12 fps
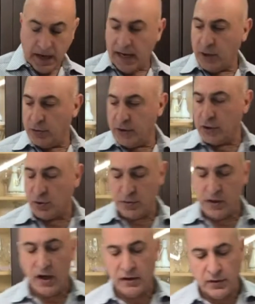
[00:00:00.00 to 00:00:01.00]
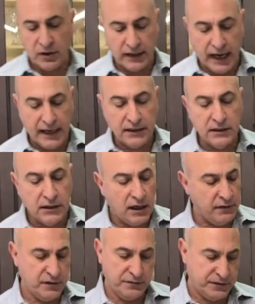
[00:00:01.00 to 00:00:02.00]
I only cook with olive oil. I
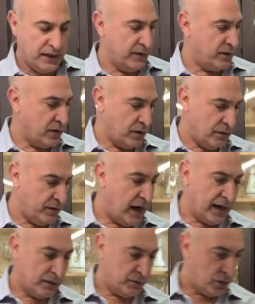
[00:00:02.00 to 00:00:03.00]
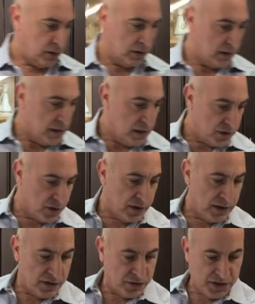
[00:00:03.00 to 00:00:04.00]
love the flavor of olive oil.
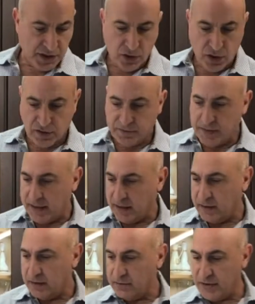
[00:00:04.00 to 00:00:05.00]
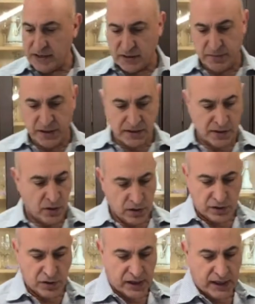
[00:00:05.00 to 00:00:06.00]
So as you see, all of my recipes and all
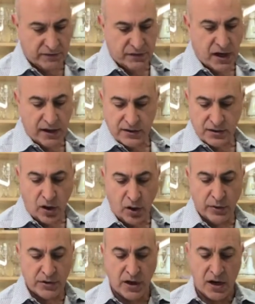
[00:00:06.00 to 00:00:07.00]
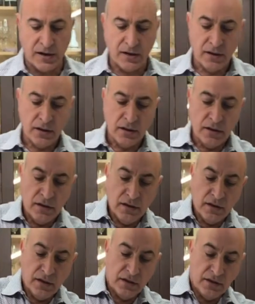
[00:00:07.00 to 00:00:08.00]
the cooking I've done is always on
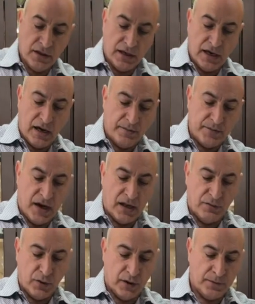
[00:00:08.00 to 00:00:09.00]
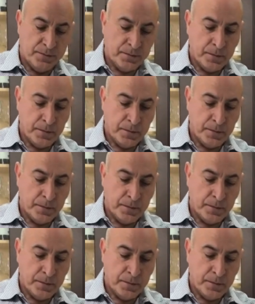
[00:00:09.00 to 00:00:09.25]
the olive oil.